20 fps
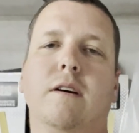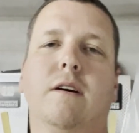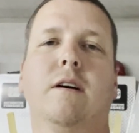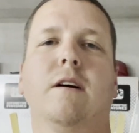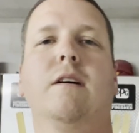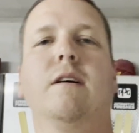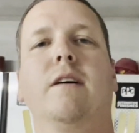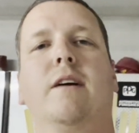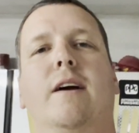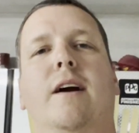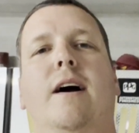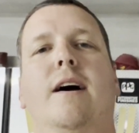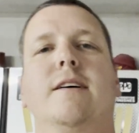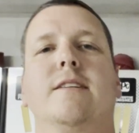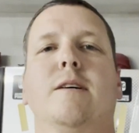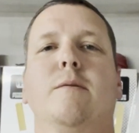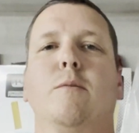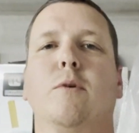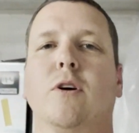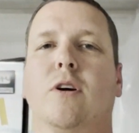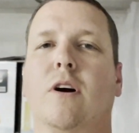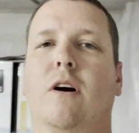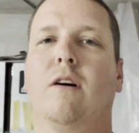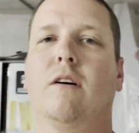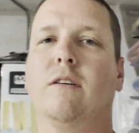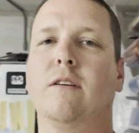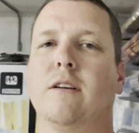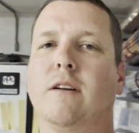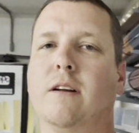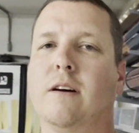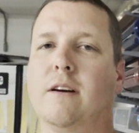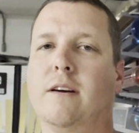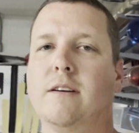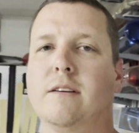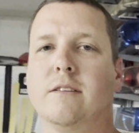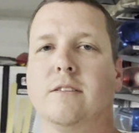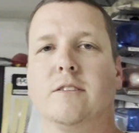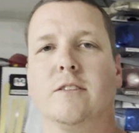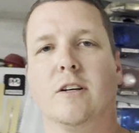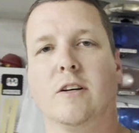All right, guys, I'm gonna call it a
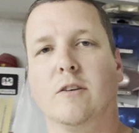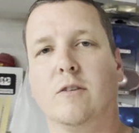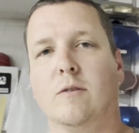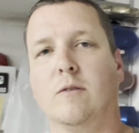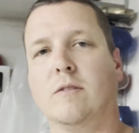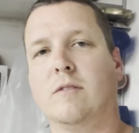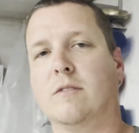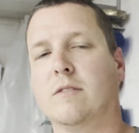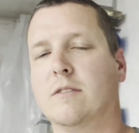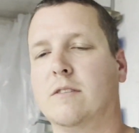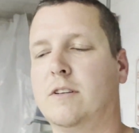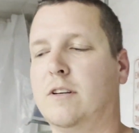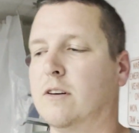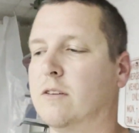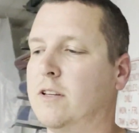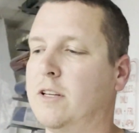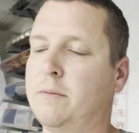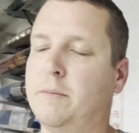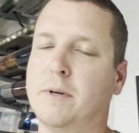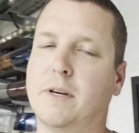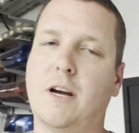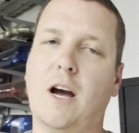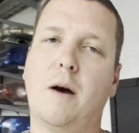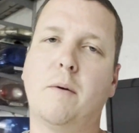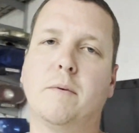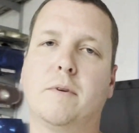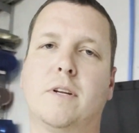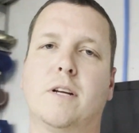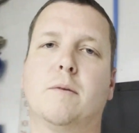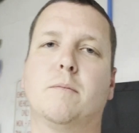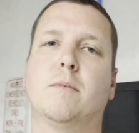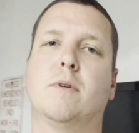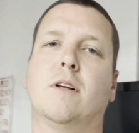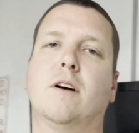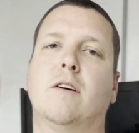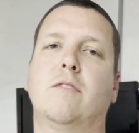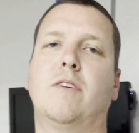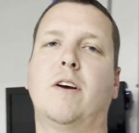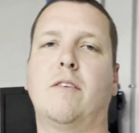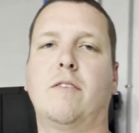night. So, leave me a comment down below
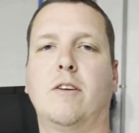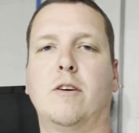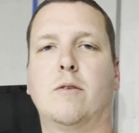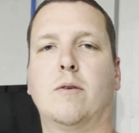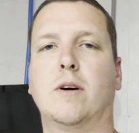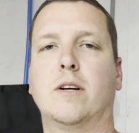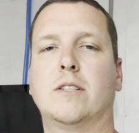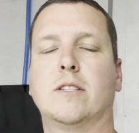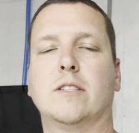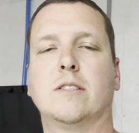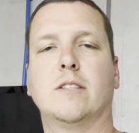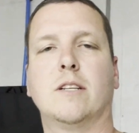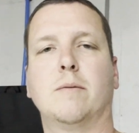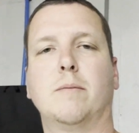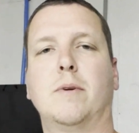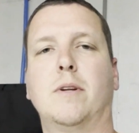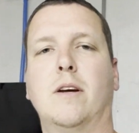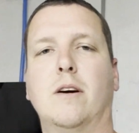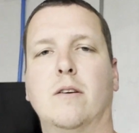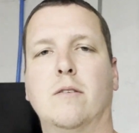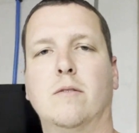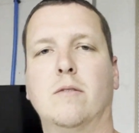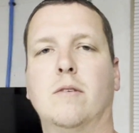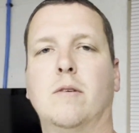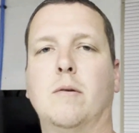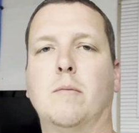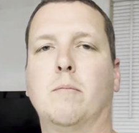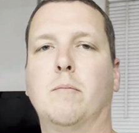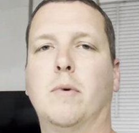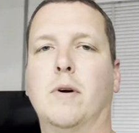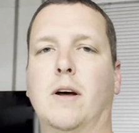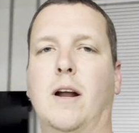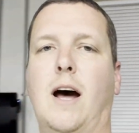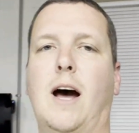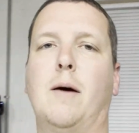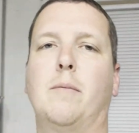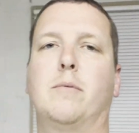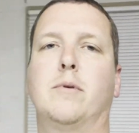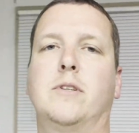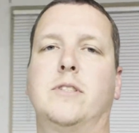if you have any questions, let me know. But I
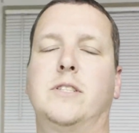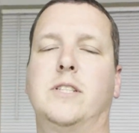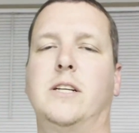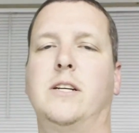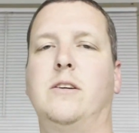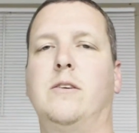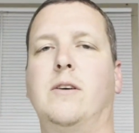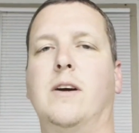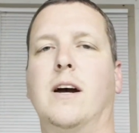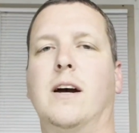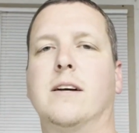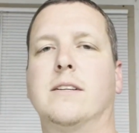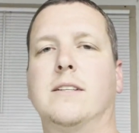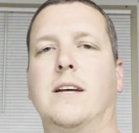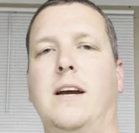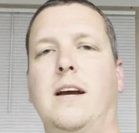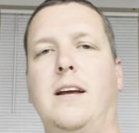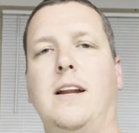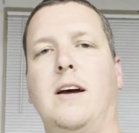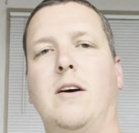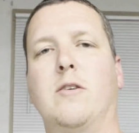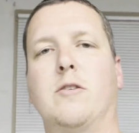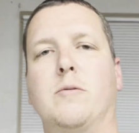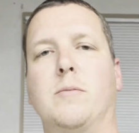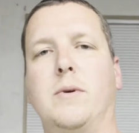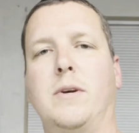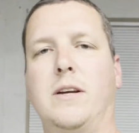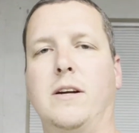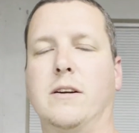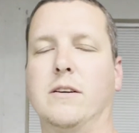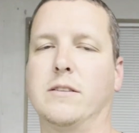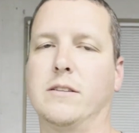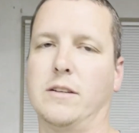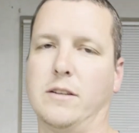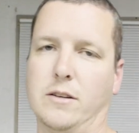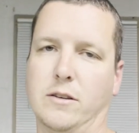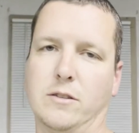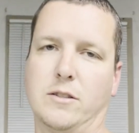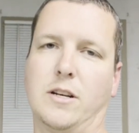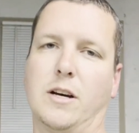appreciate you guys hanging out with me here at the
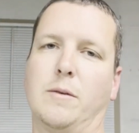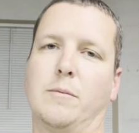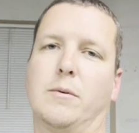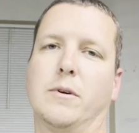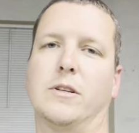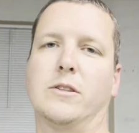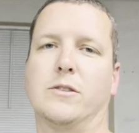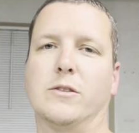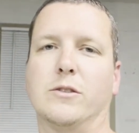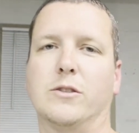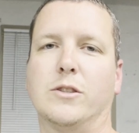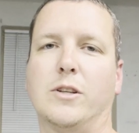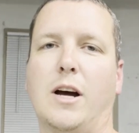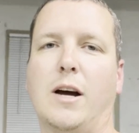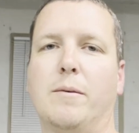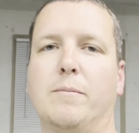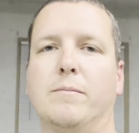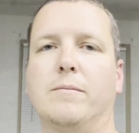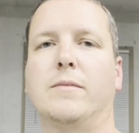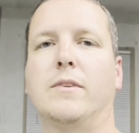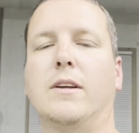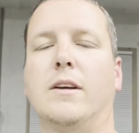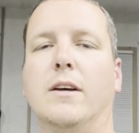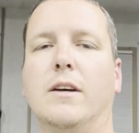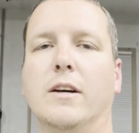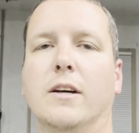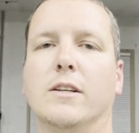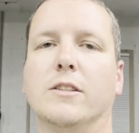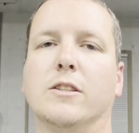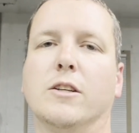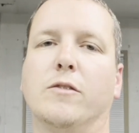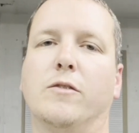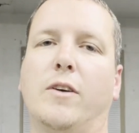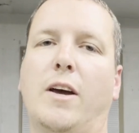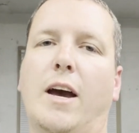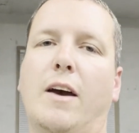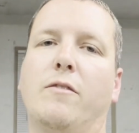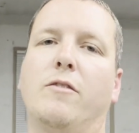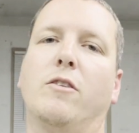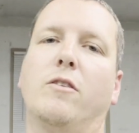Hilltop Retro Shop. So if you
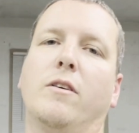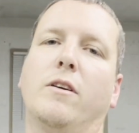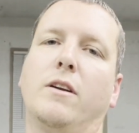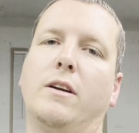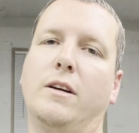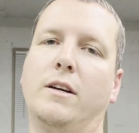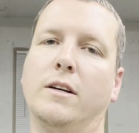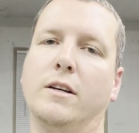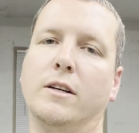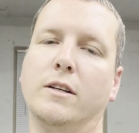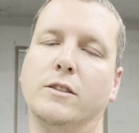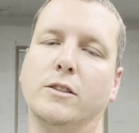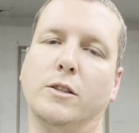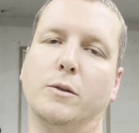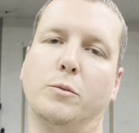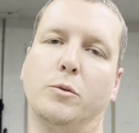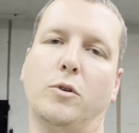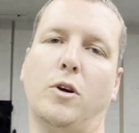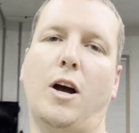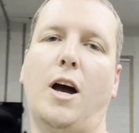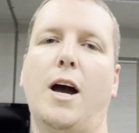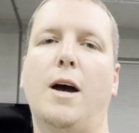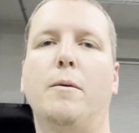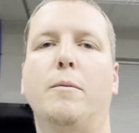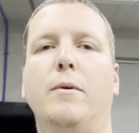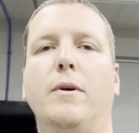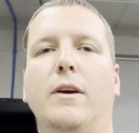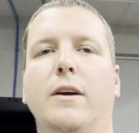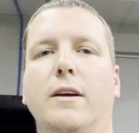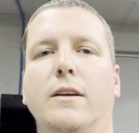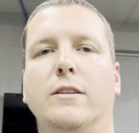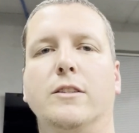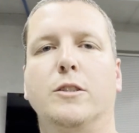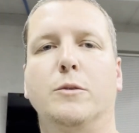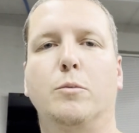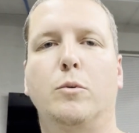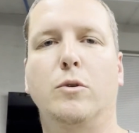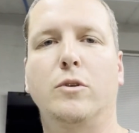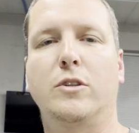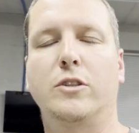haven't already, subscribe and
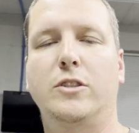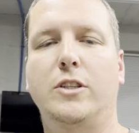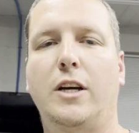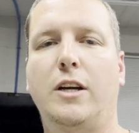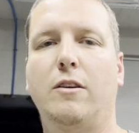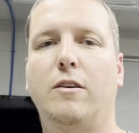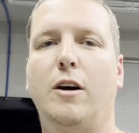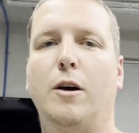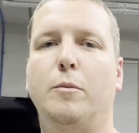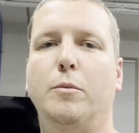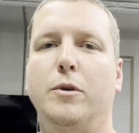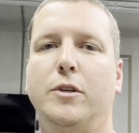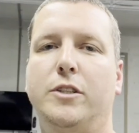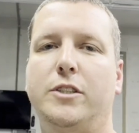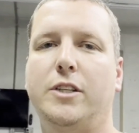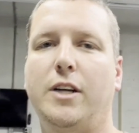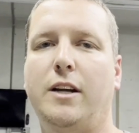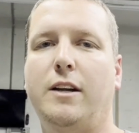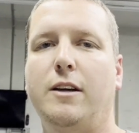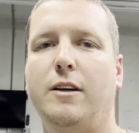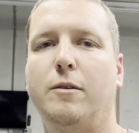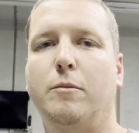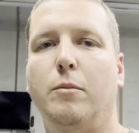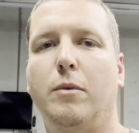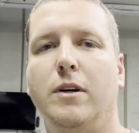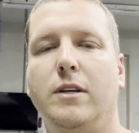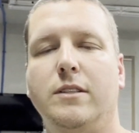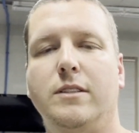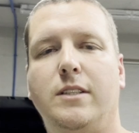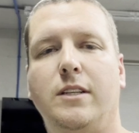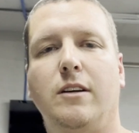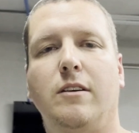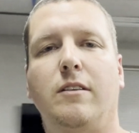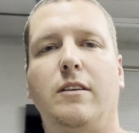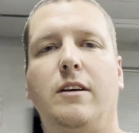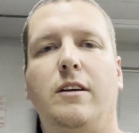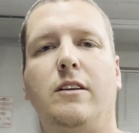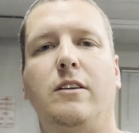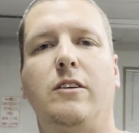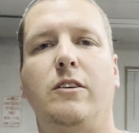support the channel. I appreciate it. But until
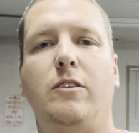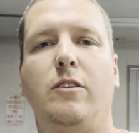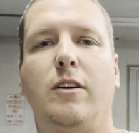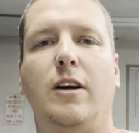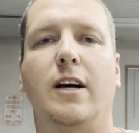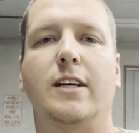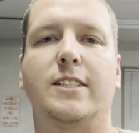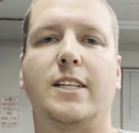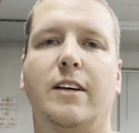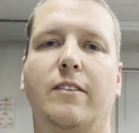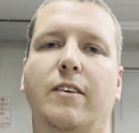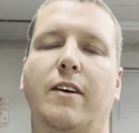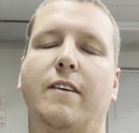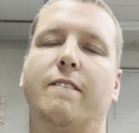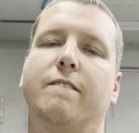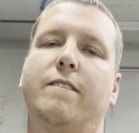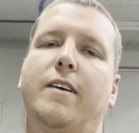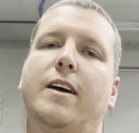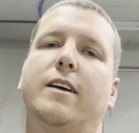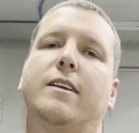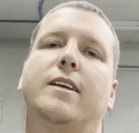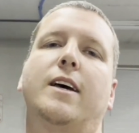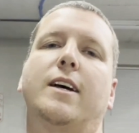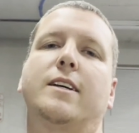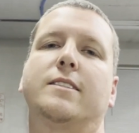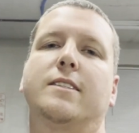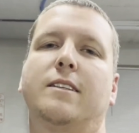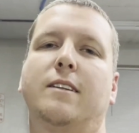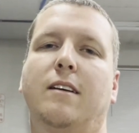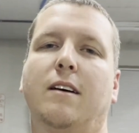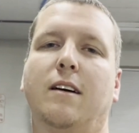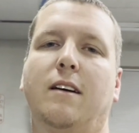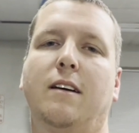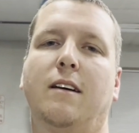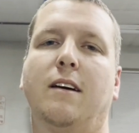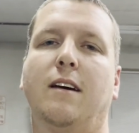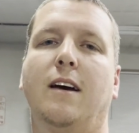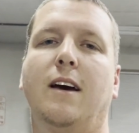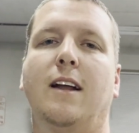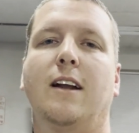then, you guys have a fantastic night.
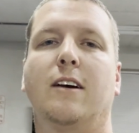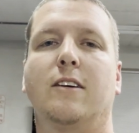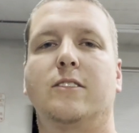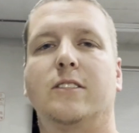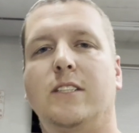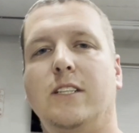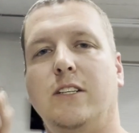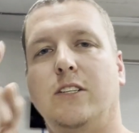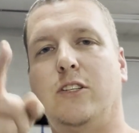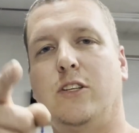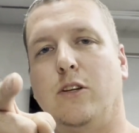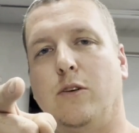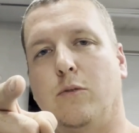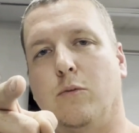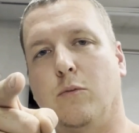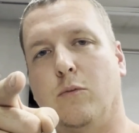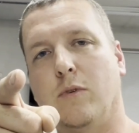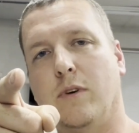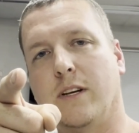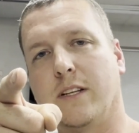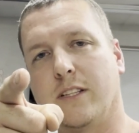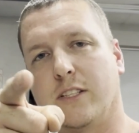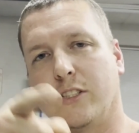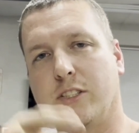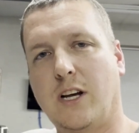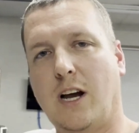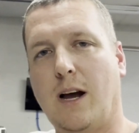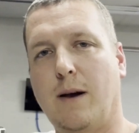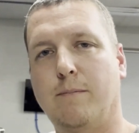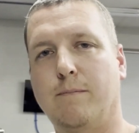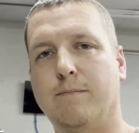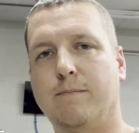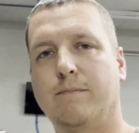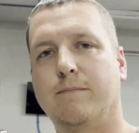And I'll see you at the shop.